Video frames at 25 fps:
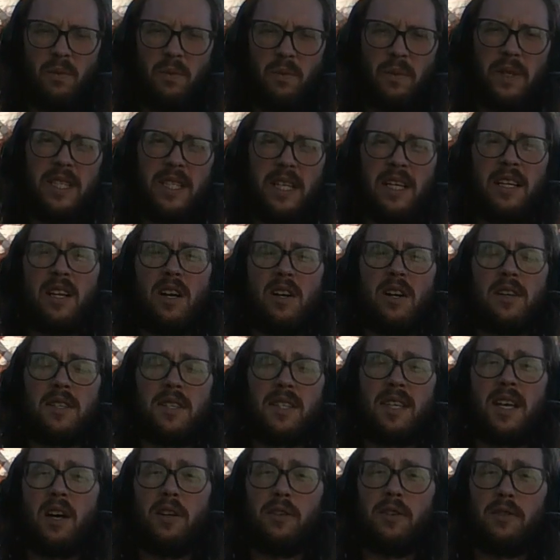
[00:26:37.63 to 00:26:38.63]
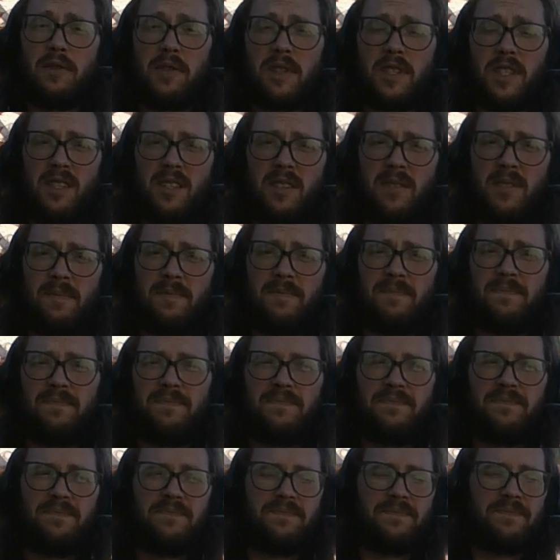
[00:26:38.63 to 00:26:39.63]
we did it ourselves.
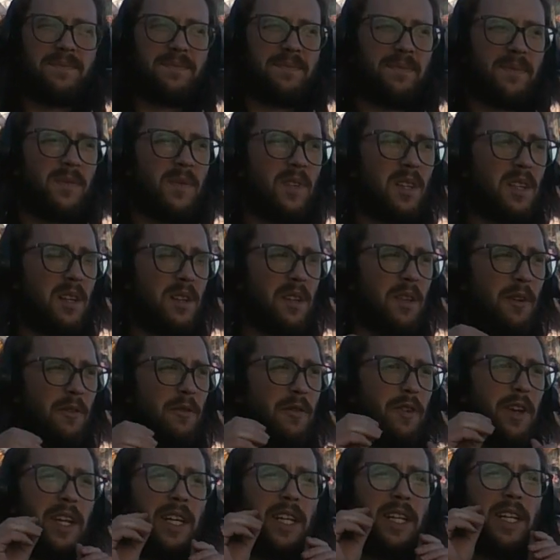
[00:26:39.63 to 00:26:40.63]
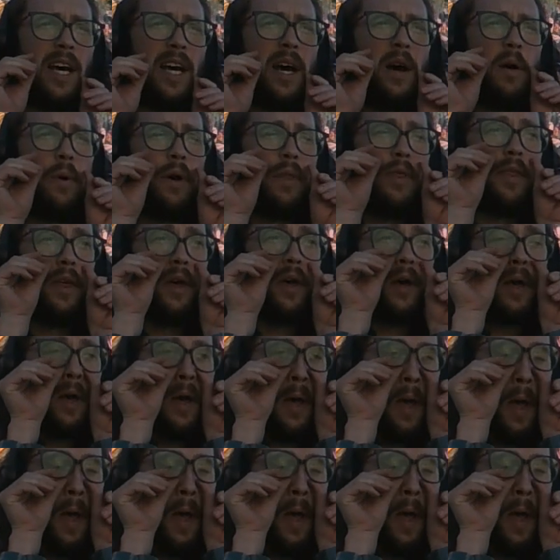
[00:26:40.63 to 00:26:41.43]
The feeling that when the